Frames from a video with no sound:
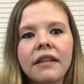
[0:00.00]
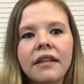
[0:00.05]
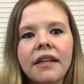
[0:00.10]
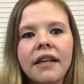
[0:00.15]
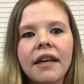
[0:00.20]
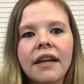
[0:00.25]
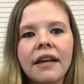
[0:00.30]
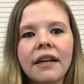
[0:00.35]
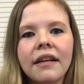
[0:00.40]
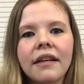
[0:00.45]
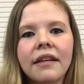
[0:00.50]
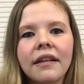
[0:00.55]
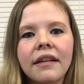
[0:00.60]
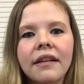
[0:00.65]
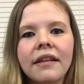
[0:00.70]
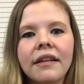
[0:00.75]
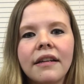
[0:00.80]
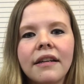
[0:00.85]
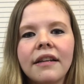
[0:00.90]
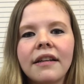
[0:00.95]
Yeah,
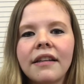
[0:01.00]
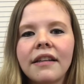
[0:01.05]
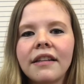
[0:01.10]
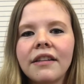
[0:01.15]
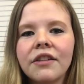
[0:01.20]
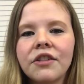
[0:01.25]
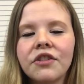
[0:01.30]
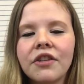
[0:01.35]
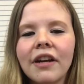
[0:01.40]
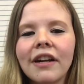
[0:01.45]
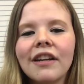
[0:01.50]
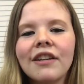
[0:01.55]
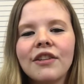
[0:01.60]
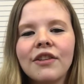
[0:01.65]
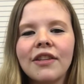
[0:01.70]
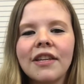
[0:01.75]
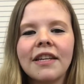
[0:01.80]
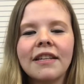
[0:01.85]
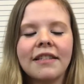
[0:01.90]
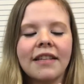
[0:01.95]
they're trying to
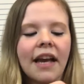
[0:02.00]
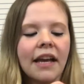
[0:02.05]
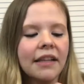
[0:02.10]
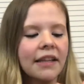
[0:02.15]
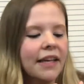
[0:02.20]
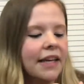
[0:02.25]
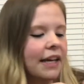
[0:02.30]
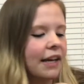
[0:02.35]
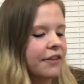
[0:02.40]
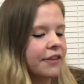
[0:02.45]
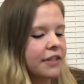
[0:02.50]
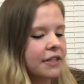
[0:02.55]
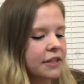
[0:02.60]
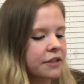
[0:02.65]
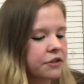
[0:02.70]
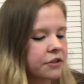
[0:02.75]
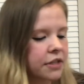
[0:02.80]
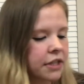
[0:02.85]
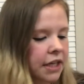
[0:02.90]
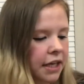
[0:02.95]
do the exactly. Yeah, that's
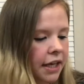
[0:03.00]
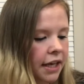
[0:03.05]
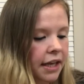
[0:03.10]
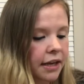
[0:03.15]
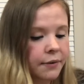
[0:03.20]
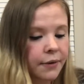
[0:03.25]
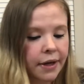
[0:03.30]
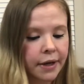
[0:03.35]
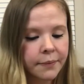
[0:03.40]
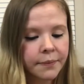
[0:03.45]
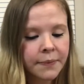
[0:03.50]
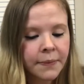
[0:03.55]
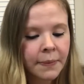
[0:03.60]
interesting. Anyway,